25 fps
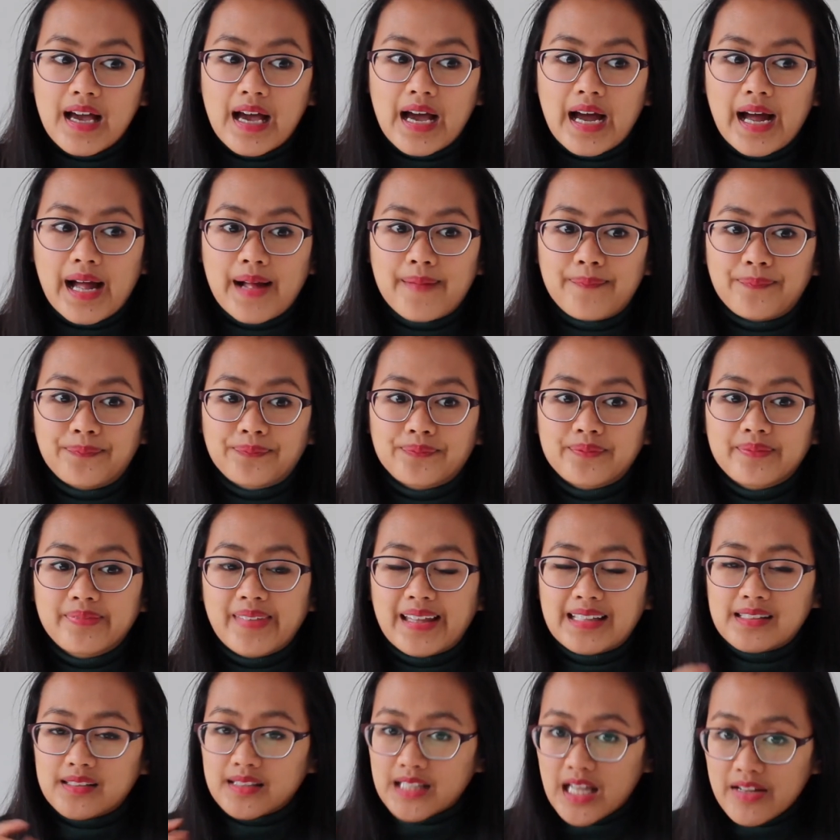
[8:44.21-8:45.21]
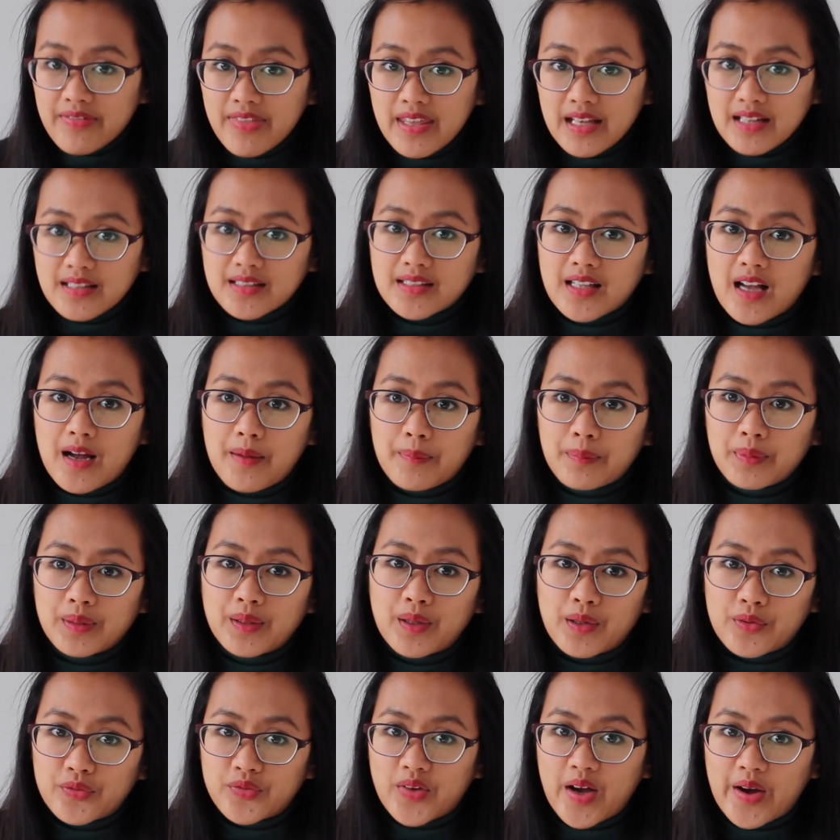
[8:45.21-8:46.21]
And that's another
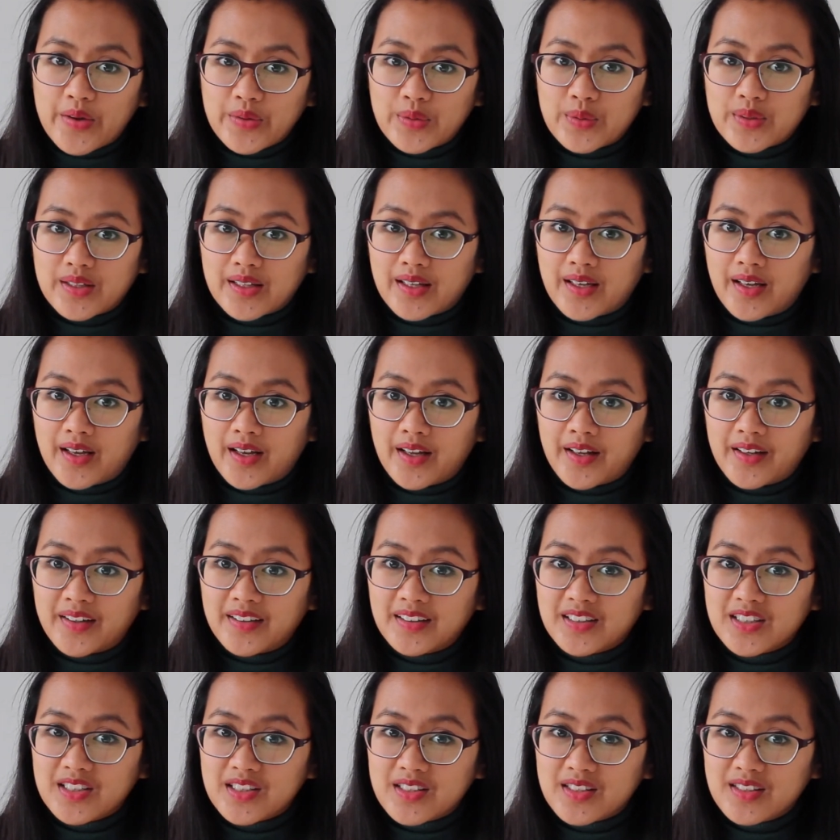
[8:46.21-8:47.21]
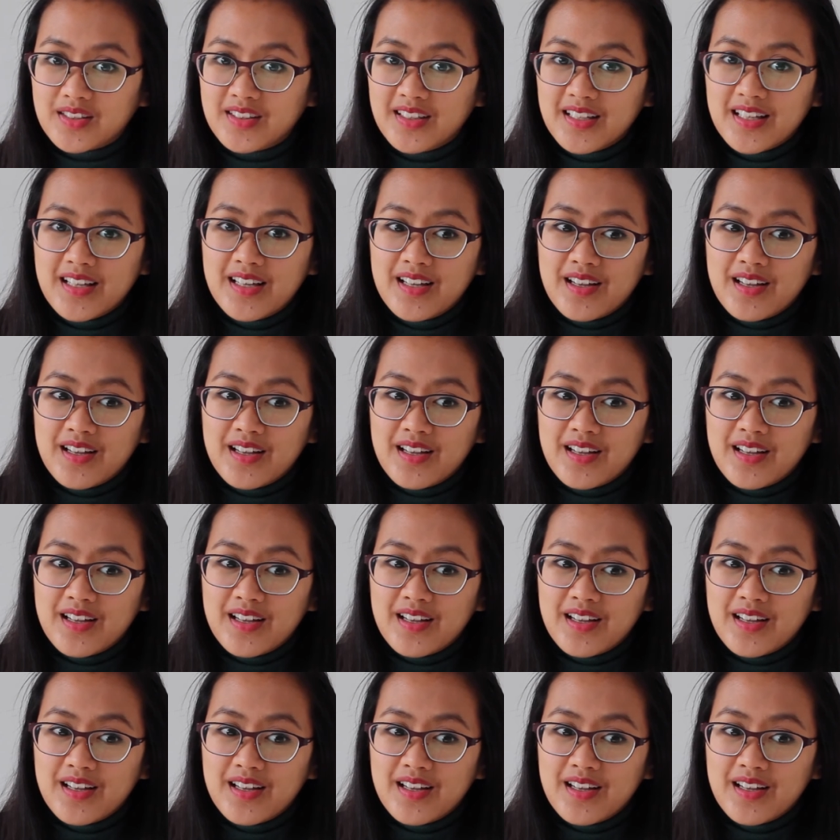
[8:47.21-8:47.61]
example of how you can just